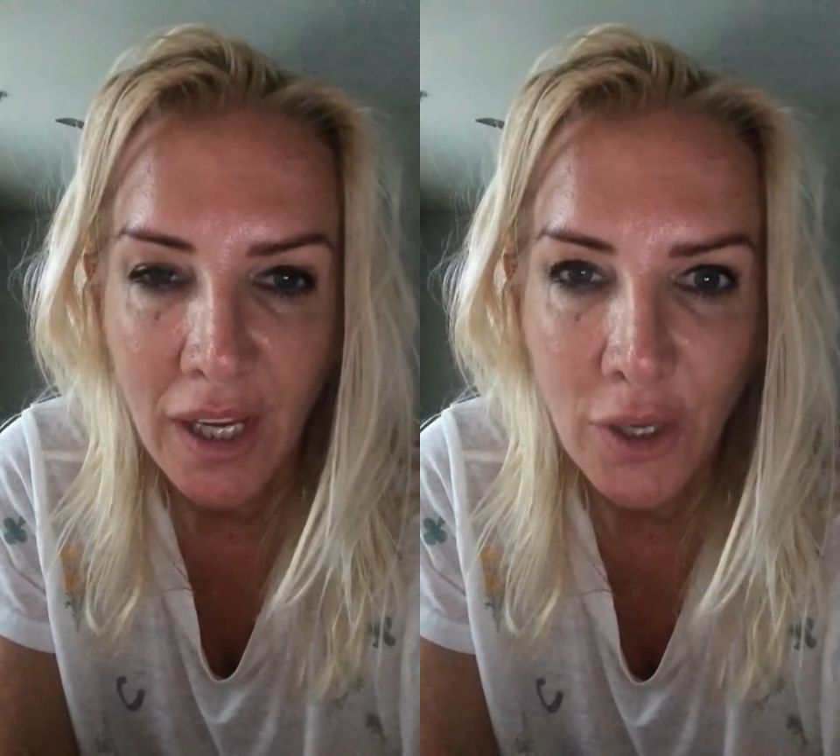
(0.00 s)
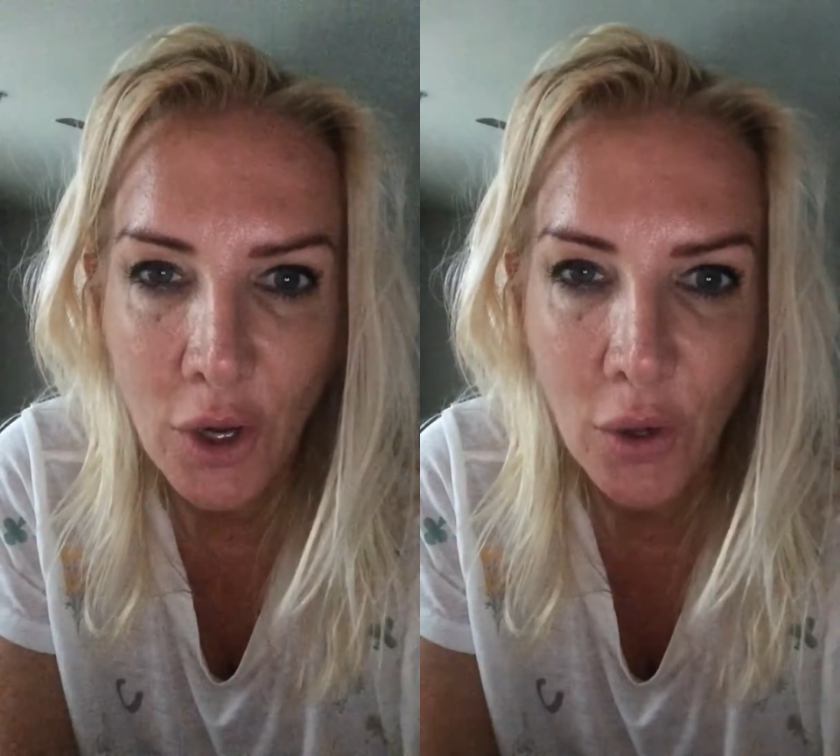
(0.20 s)

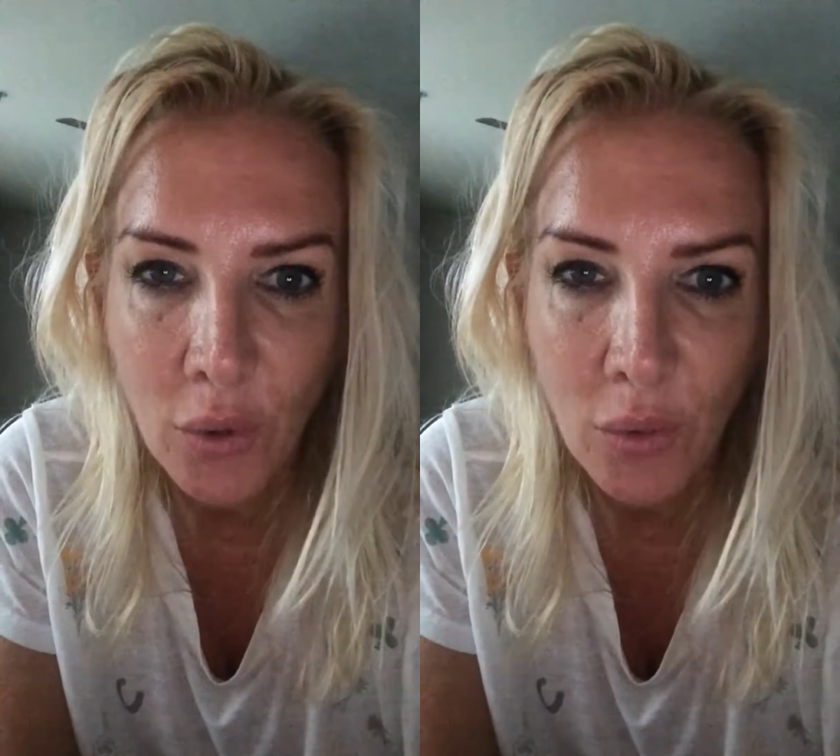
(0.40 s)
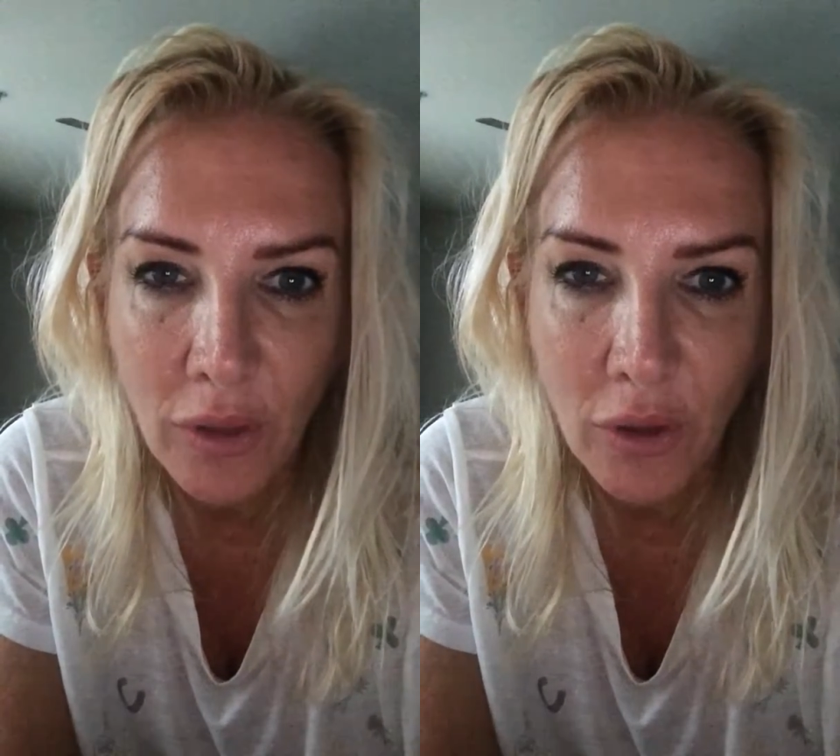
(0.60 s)
know
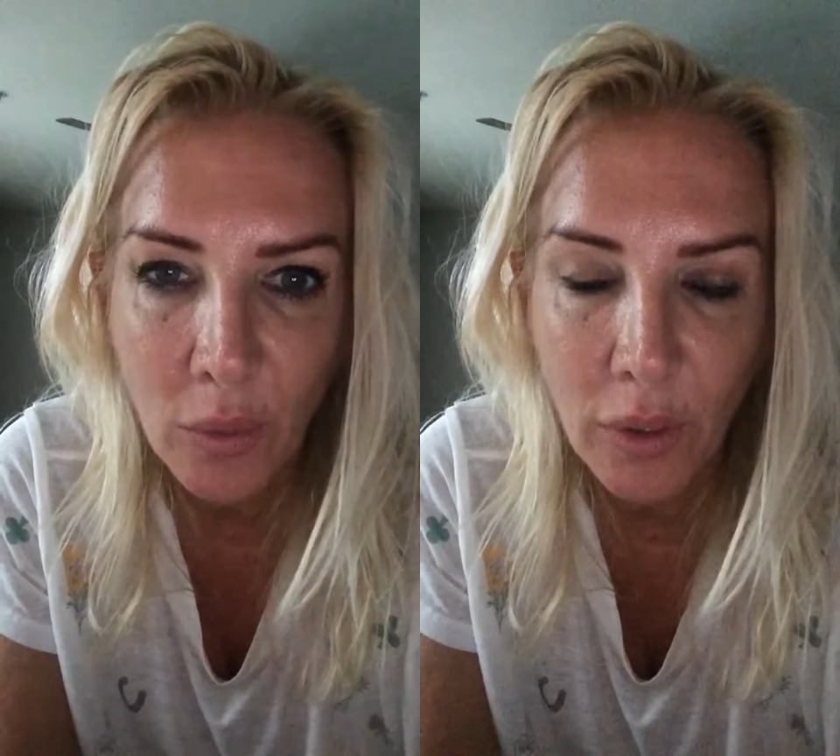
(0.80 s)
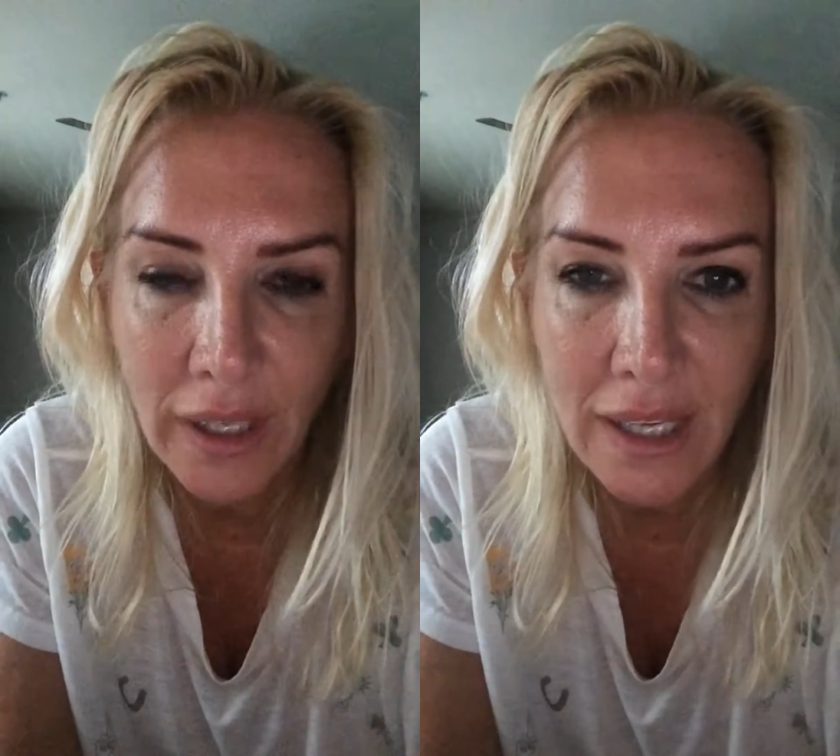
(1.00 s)
what their
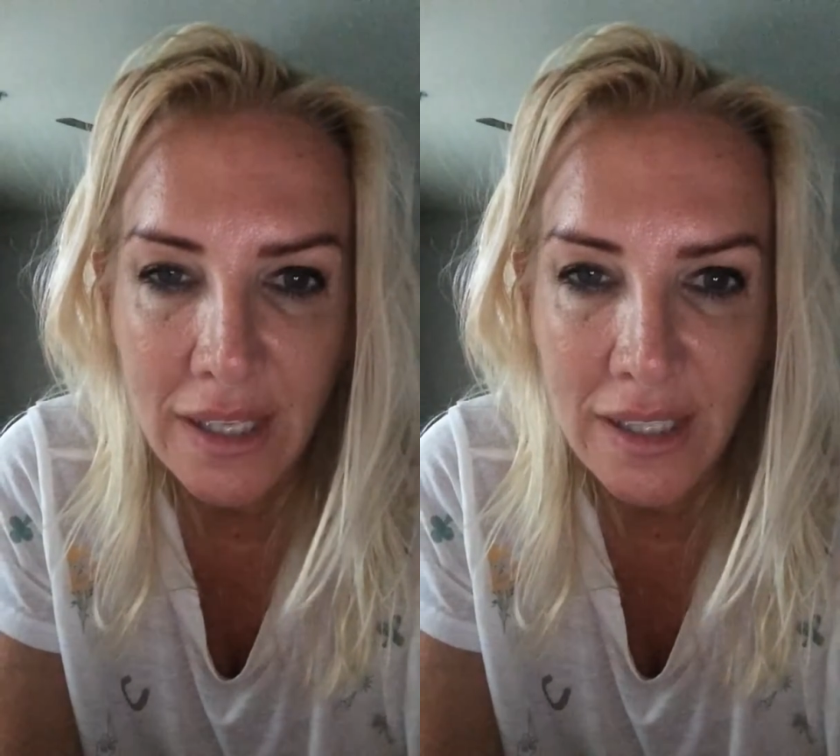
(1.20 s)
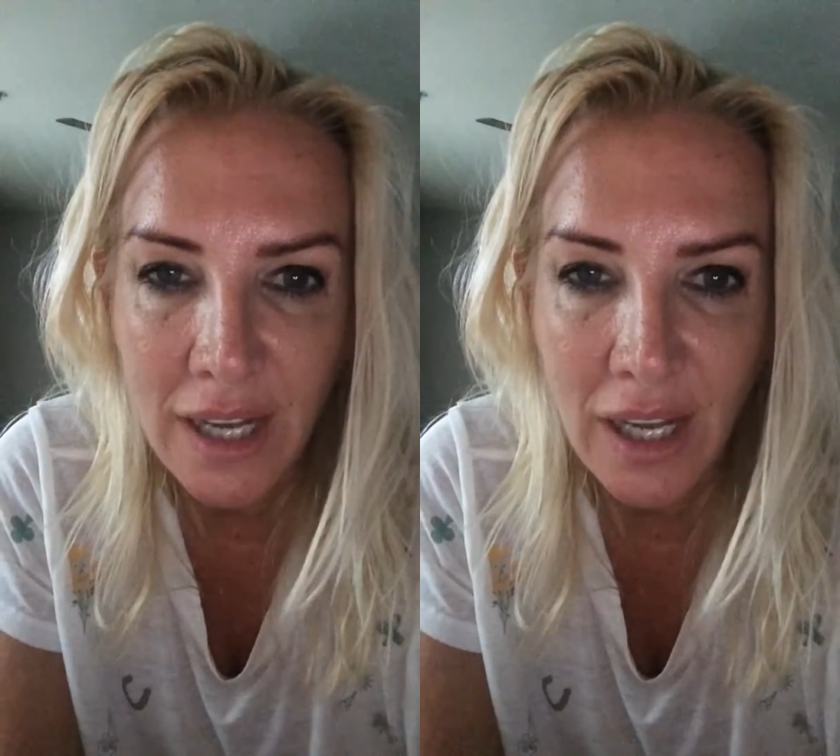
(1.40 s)
work
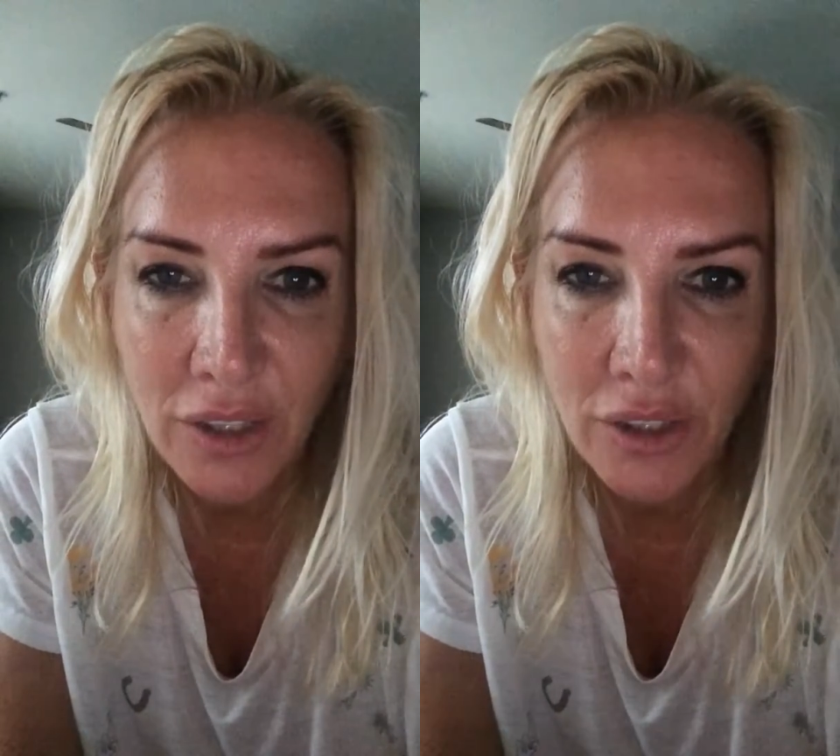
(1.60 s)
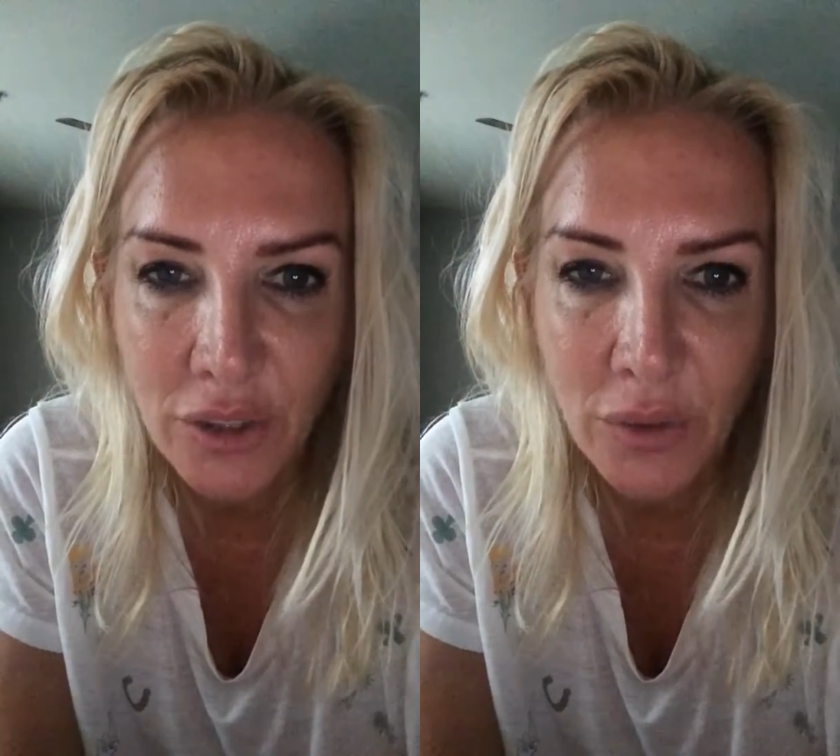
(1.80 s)
is and how
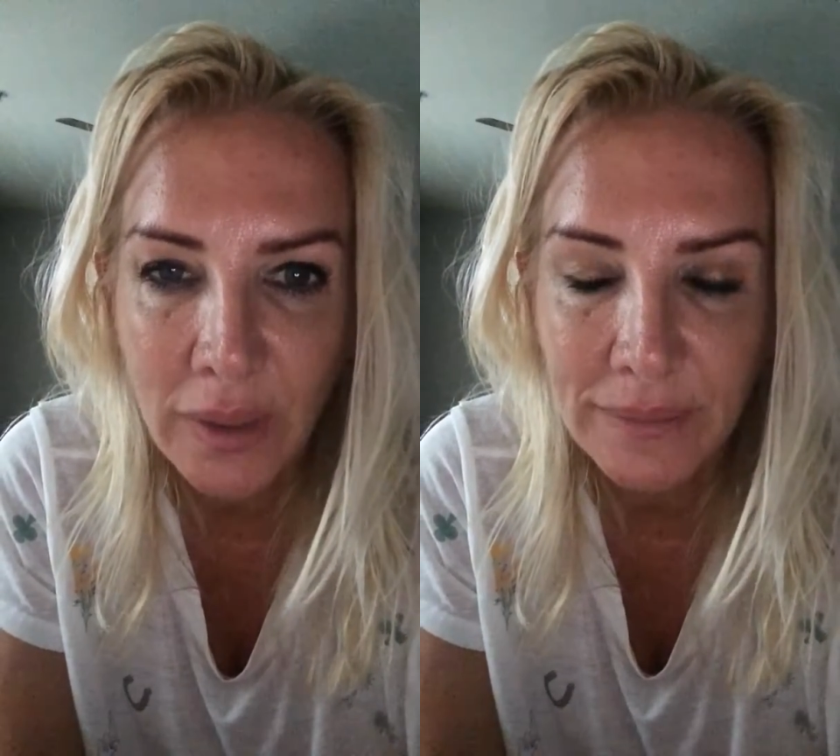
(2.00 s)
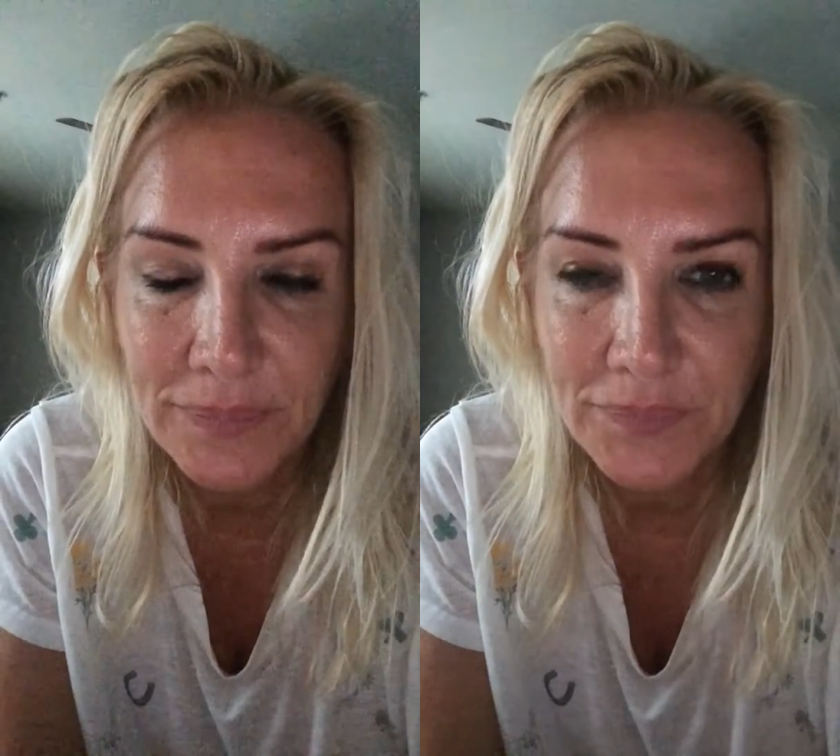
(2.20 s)
to do it.